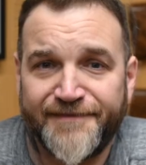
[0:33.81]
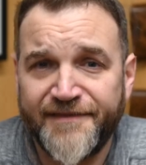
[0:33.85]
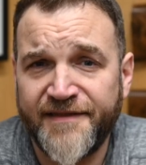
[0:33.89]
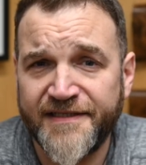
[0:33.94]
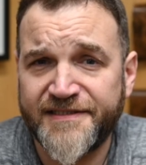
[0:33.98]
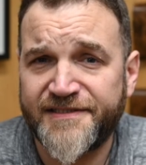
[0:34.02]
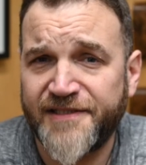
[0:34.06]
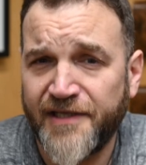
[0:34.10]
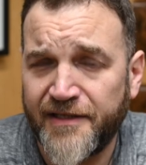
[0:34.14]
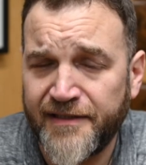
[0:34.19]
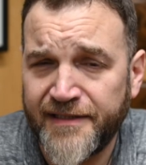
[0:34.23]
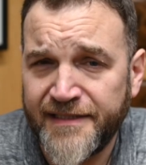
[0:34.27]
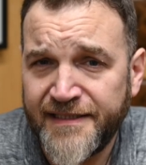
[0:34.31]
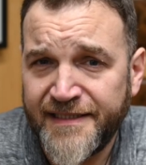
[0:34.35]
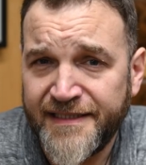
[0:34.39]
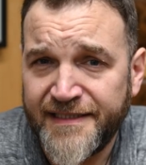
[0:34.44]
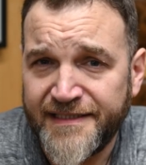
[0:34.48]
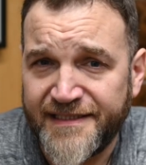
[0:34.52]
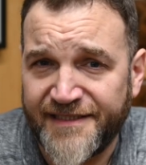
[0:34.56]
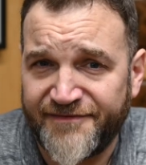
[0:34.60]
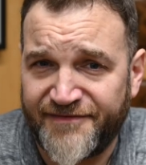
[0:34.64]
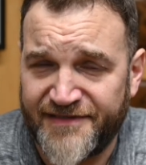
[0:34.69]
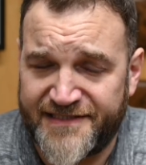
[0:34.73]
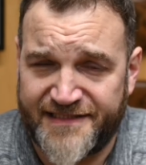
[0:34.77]
This year,
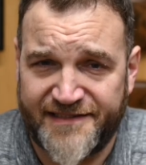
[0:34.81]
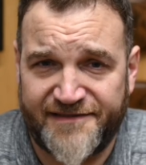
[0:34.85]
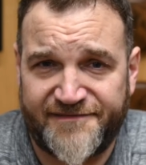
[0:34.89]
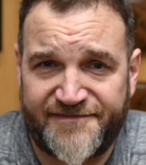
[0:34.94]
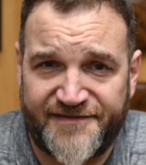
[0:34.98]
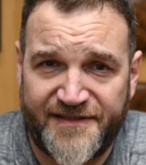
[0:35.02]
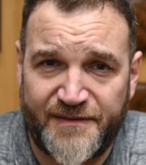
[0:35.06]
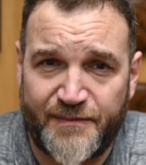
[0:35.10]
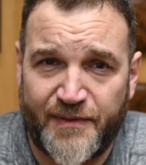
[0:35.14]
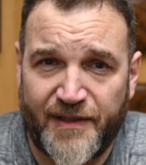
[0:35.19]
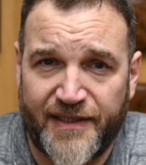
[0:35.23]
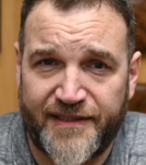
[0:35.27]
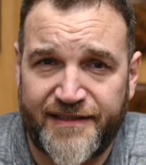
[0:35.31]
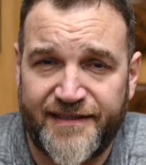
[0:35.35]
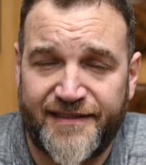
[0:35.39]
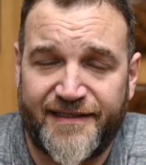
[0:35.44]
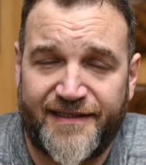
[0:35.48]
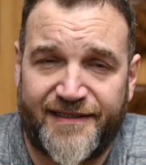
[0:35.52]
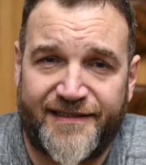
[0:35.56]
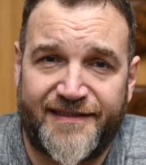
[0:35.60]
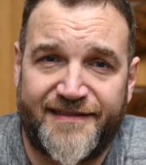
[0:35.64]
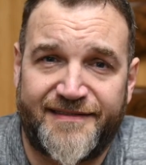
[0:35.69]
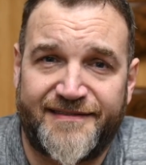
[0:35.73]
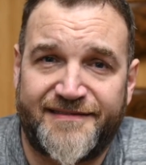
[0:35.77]
they've listened to feedback,
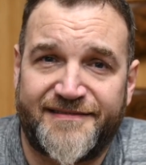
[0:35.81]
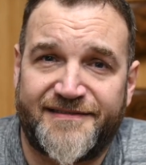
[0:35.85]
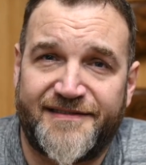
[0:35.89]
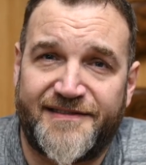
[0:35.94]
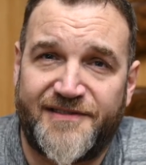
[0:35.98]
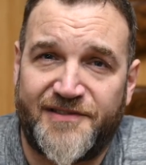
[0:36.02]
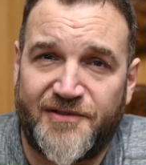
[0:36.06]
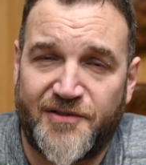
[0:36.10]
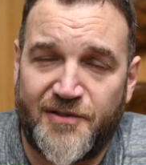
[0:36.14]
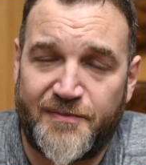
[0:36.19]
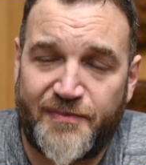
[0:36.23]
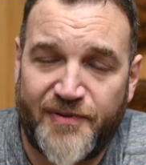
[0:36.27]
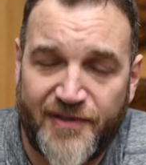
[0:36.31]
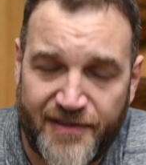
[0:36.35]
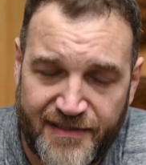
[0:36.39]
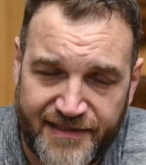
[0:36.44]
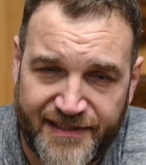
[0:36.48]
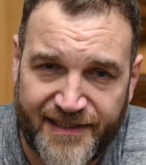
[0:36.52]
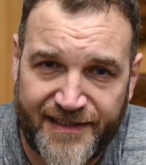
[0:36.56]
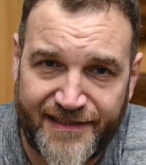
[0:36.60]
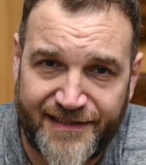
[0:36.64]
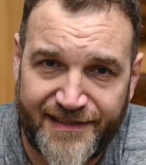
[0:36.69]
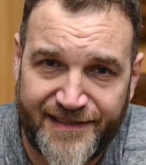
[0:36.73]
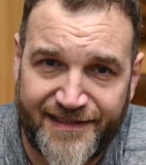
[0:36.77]
and your
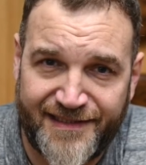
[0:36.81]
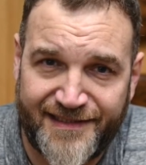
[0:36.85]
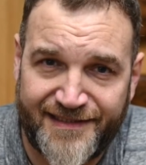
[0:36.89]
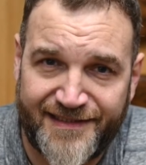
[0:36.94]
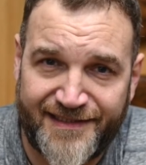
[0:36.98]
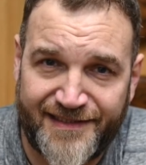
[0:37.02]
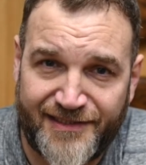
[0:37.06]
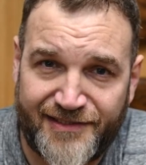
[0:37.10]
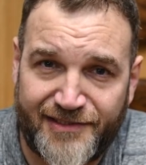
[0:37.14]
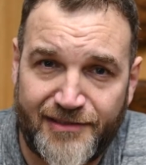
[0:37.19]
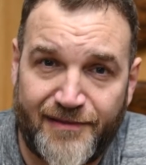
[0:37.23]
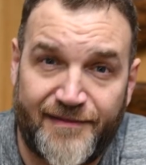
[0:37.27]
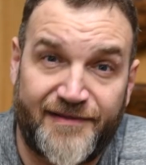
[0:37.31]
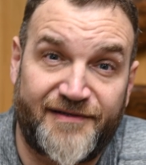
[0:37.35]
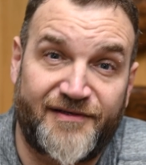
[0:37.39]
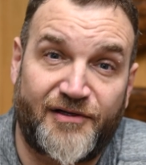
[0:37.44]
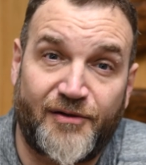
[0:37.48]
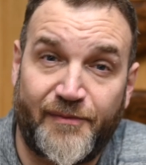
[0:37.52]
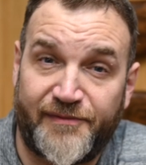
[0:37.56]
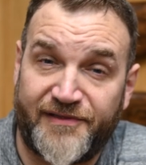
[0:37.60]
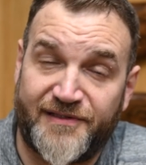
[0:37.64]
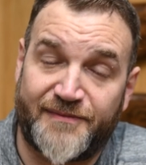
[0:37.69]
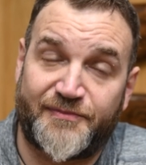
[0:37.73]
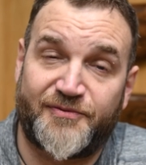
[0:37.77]
parking and a, co and a
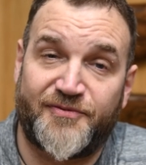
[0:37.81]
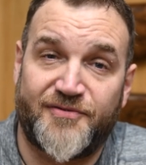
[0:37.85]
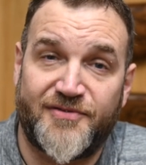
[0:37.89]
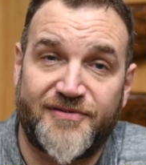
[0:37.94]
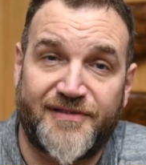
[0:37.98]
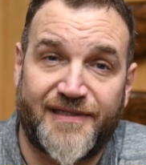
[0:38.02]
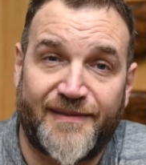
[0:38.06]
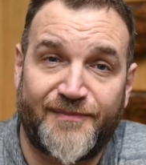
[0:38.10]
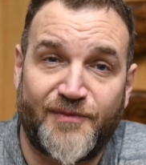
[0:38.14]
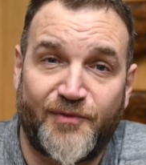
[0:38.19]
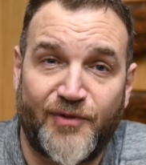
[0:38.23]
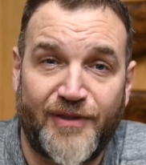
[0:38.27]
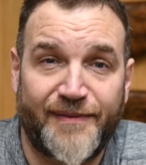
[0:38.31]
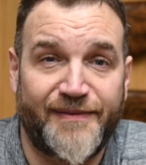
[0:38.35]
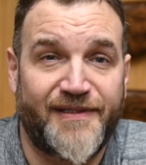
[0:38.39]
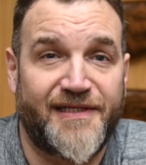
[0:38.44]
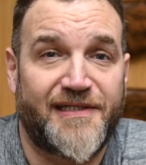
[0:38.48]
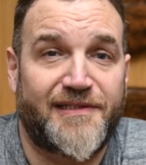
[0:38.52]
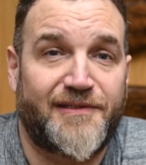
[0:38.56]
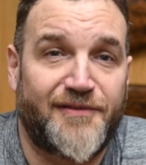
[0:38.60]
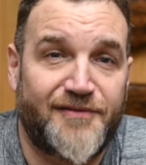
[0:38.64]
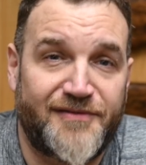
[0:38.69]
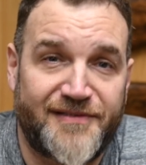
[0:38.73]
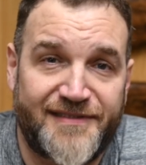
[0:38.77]
copy of the programme will be
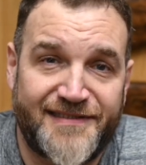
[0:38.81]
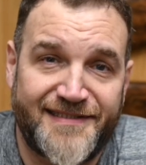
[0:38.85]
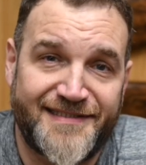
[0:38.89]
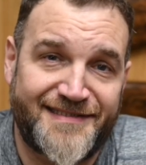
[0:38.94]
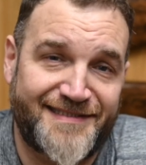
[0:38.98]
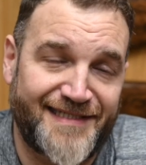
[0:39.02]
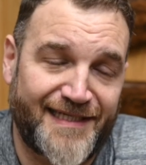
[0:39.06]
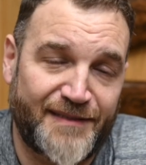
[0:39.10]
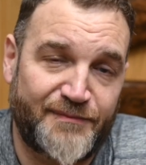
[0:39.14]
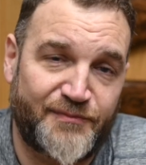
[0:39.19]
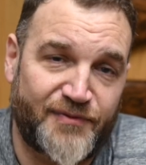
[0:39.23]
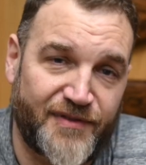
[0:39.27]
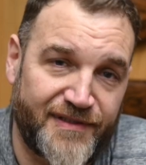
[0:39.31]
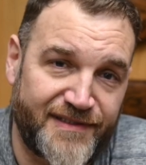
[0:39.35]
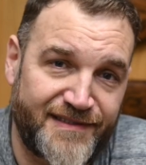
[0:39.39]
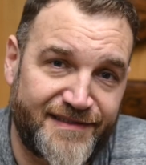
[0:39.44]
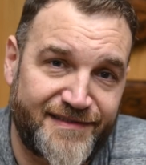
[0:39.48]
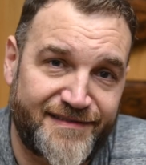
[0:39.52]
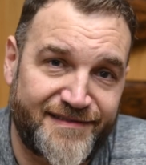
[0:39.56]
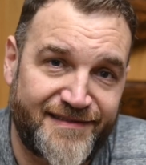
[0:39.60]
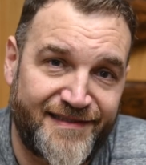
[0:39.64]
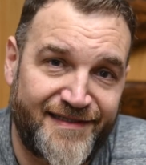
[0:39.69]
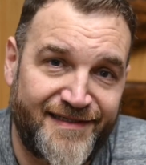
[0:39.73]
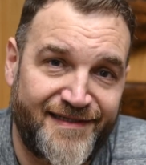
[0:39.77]
included in the ticket price.